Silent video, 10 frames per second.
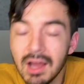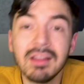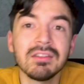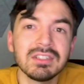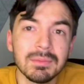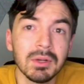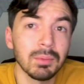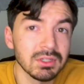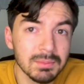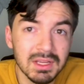Another similar
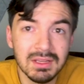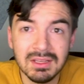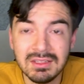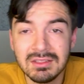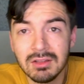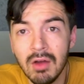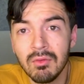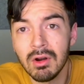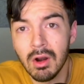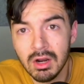book to me is
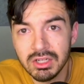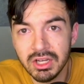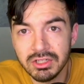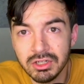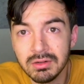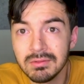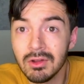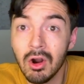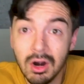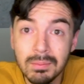Software Architecture,
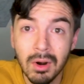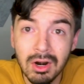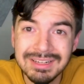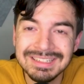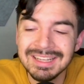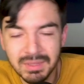The Hard Part.